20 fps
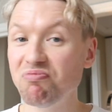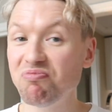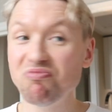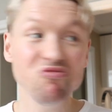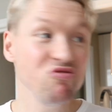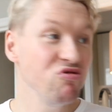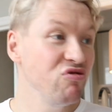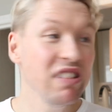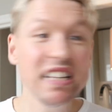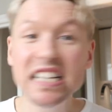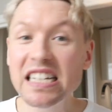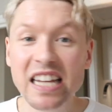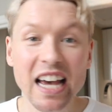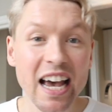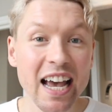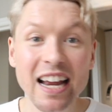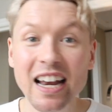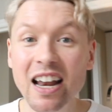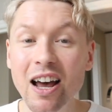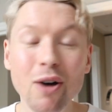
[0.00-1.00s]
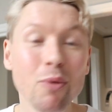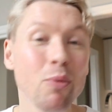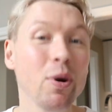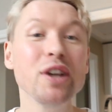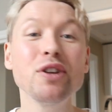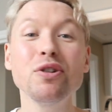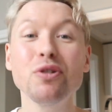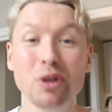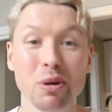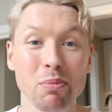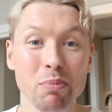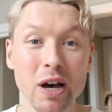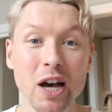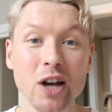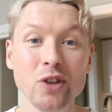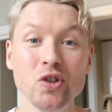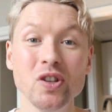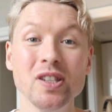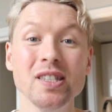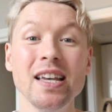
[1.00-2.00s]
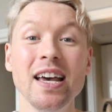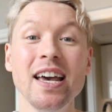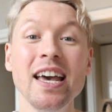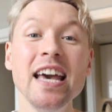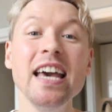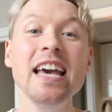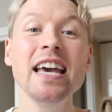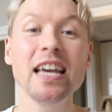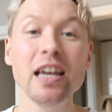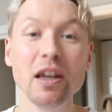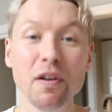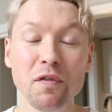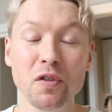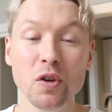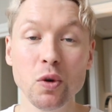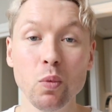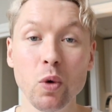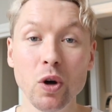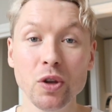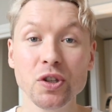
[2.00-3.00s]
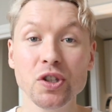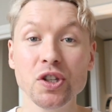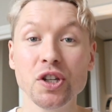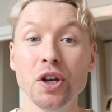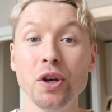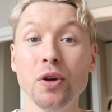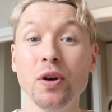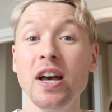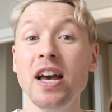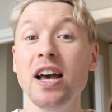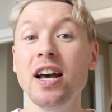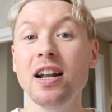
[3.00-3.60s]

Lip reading: retailer where you can purchase it if you want to.